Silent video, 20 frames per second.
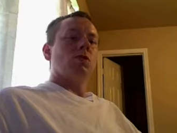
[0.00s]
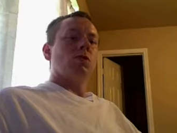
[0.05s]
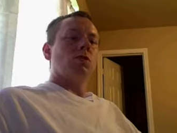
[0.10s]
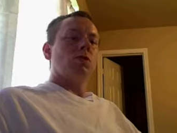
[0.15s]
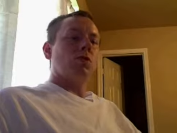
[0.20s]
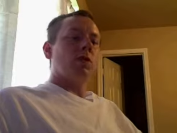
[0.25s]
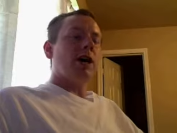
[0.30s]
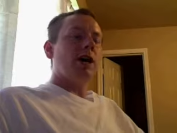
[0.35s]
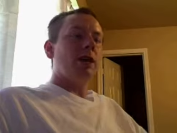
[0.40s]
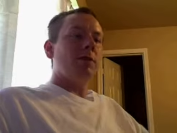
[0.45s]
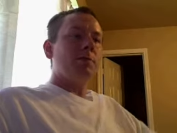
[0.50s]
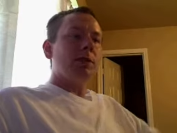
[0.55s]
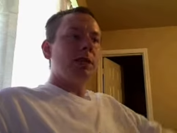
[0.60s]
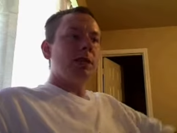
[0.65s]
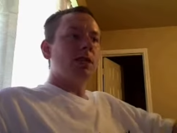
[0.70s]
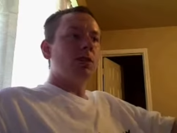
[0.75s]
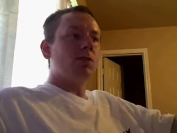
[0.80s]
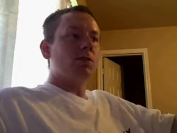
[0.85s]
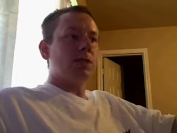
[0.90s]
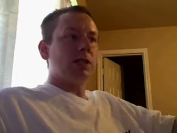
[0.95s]
Crime
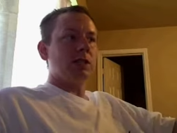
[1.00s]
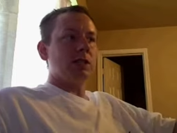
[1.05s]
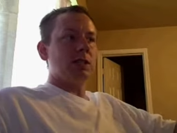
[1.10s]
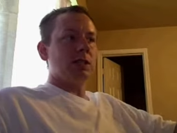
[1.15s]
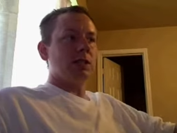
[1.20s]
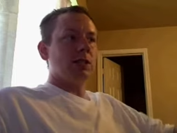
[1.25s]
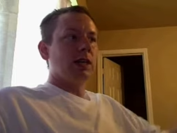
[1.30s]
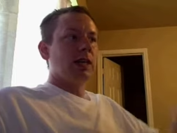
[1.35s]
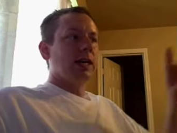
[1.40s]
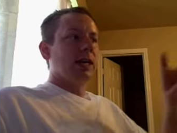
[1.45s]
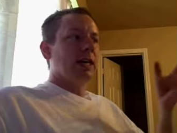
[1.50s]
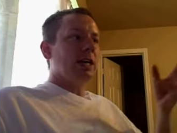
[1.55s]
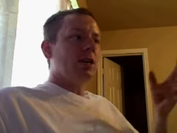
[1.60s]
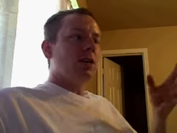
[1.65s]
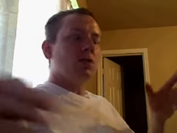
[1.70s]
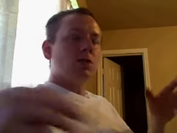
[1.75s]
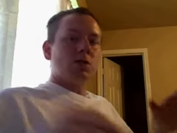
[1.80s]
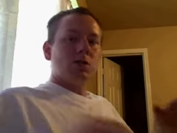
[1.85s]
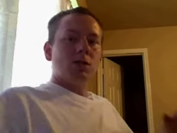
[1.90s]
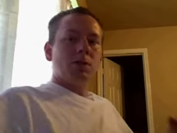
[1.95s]
increases and
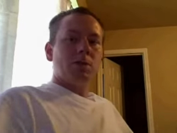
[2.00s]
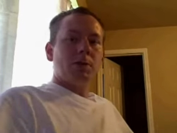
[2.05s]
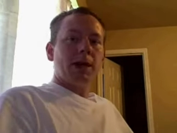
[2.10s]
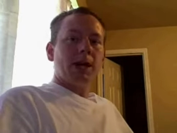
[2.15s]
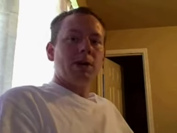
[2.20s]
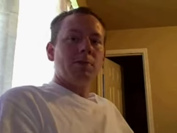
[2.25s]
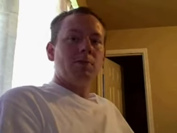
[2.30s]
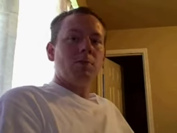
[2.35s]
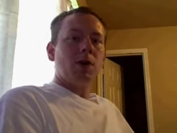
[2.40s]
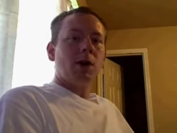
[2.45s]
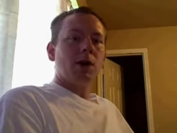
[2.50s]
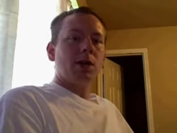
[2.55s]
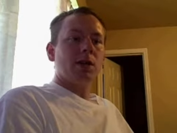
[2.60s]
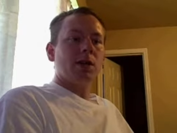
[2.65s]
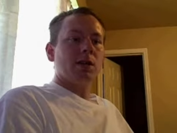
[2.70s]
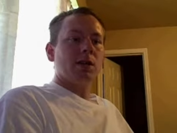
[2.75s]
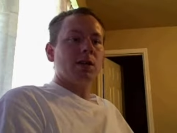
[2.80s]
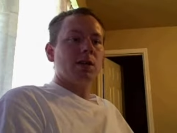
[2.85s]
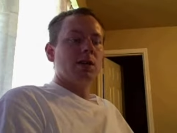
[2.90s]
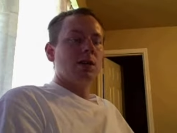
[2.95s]
goes to the black
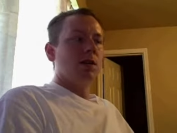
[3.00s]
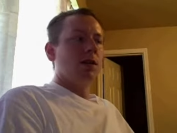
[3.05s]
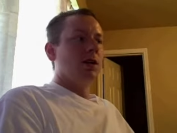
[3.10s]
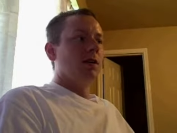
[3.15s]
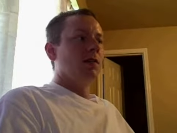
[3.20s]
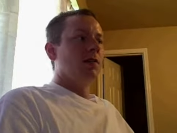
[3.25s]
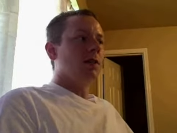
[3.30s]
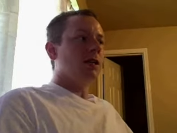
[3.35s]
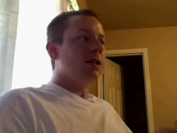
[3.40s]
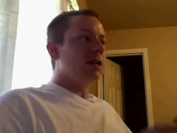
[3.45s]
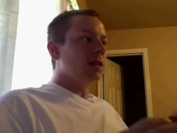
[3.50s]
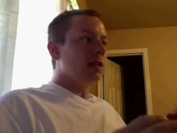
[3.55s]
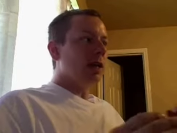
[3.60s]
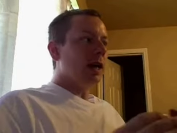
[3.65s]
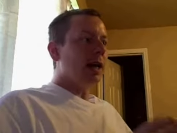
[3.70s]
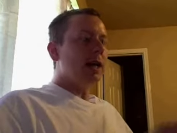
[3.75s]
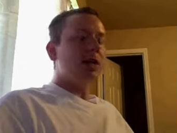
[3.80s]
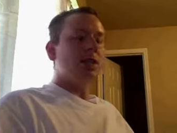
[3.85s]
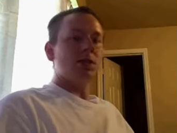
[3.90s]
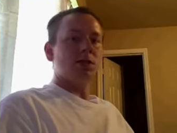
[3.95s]
market, the
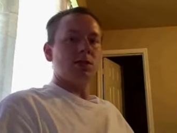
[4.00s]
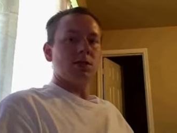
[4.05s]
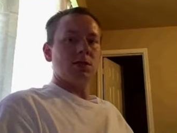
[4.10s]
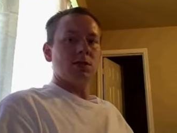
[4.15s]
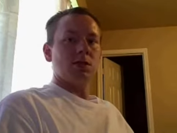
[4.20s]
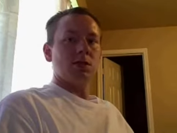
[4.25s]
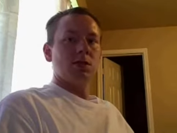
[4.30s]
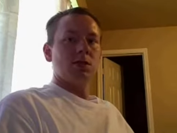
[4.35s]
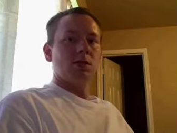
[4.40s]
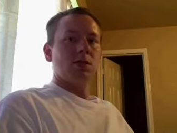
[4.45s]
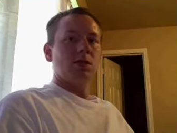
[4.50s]
gangsters,